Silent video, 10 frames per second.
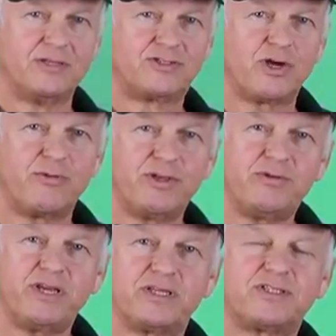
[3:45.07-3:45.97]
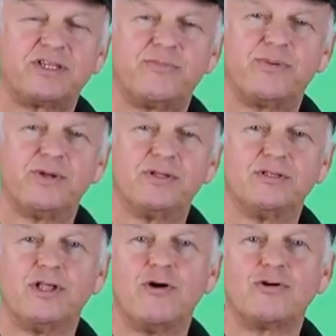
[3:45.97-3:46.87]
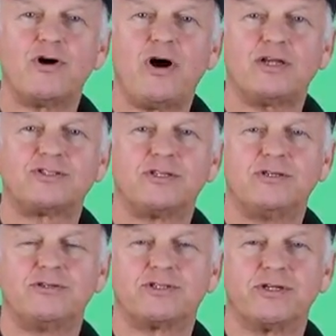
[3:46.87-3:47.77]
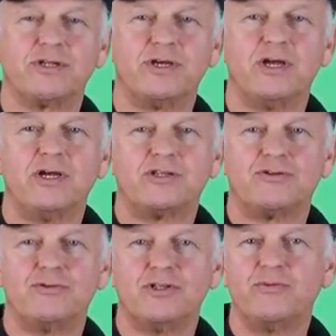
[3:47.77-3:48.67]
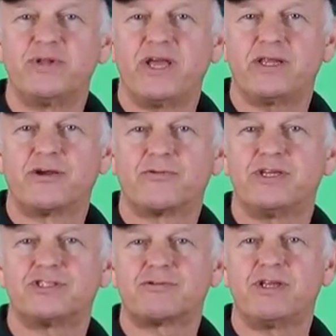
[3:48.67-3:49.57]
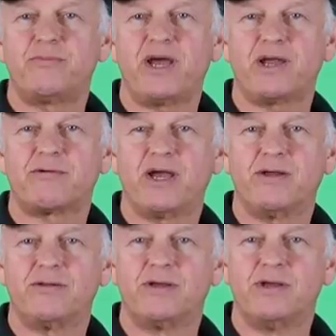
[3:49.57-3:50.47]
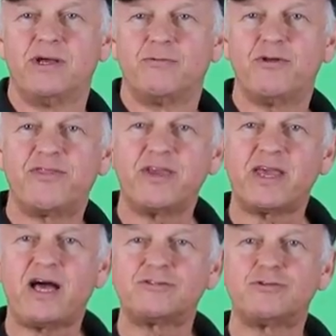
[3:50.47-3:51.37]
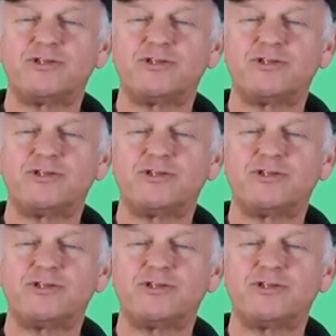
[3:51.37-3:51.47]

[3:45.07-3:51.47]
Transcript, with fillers: So when you need a simple, low-cost solution to illuminate a green screen background, well think Alzo